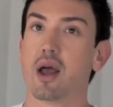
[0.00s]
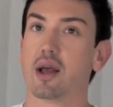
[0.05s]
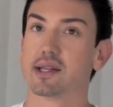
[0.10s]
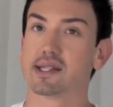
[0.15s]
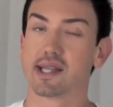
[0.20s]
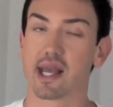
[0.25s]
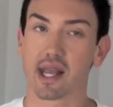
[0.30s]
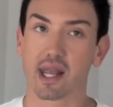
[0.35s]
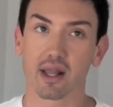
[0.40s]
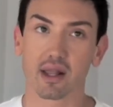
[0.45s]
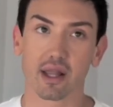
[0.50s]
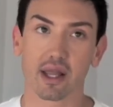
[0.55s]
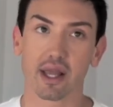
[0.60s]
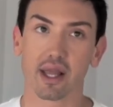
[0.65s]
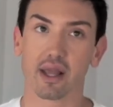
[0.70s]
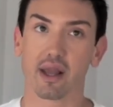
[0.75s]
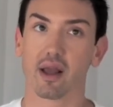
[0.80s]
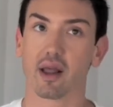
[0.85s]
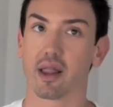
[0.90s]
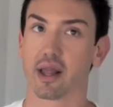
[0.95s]

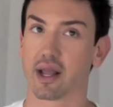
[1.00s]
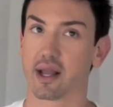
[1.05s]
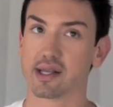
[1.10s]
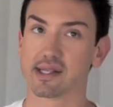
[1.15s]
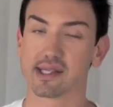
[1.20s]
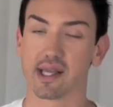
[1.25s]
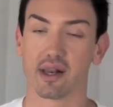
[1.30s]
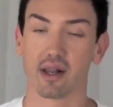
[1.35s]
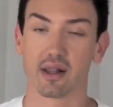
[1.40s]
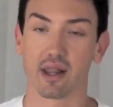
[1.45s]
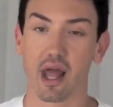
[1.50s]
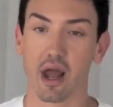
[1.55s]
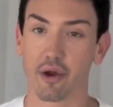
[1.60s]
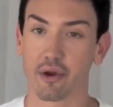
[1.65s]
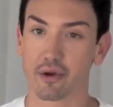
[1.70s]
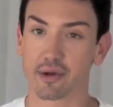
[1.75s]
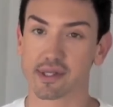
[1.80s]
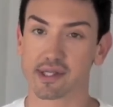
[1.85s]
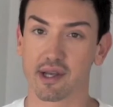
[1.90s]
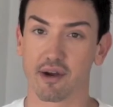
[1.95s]
Secondly, like I said, allow
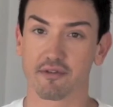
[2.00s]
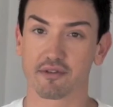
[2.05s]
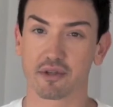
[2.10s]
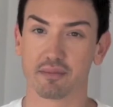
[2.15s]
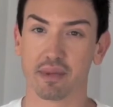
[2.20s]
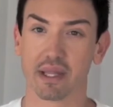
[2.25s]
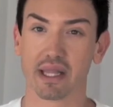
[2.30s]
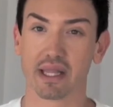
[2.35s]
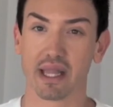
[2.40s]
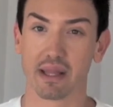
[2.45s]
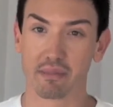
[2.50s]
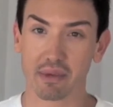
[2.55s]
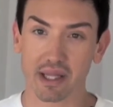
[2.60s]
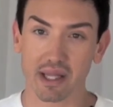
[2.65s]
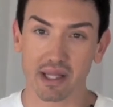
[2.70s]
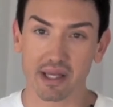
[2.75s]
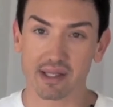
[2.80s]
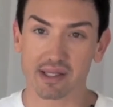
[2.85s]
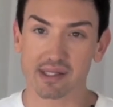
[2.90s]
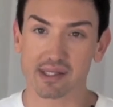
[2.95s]
yourself to be
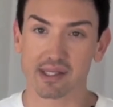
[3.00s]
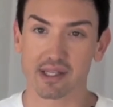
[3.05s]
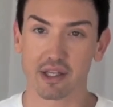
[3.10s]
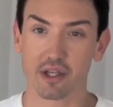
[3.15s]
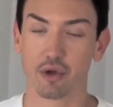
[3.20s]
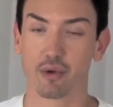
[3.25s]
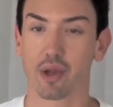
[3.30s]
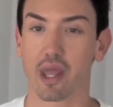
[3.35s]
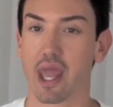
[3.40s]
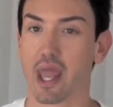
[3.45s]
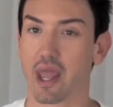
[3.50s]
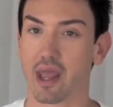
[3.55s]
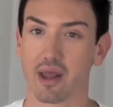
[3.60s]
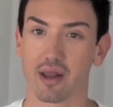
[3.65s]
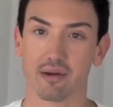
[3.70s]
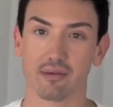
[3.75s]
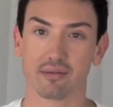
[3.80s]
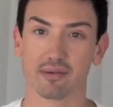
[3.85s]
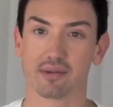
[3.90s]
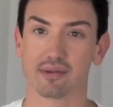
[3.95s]
limitless. You
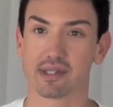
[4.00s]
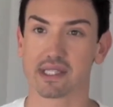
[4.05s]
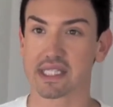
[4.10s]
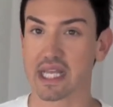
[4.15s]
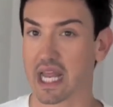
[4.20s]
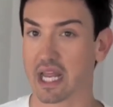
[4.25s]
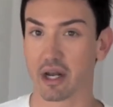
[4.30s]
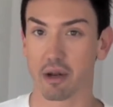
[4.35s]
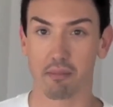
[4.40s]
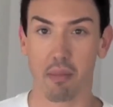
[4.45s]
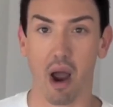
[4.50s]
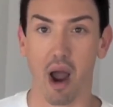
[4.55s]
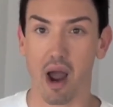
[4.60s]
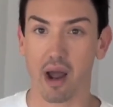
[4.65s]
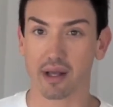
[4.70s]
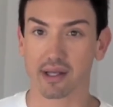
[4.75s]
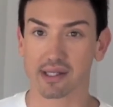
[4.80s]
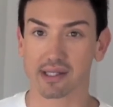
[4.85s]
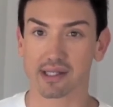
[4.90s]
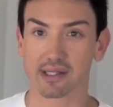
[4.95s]
can't stay in a
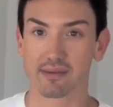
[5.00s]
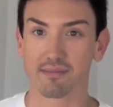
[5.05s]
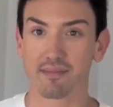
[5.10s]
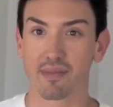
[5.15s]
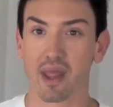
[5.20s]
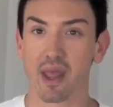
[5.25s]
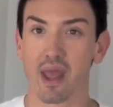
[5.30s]
box.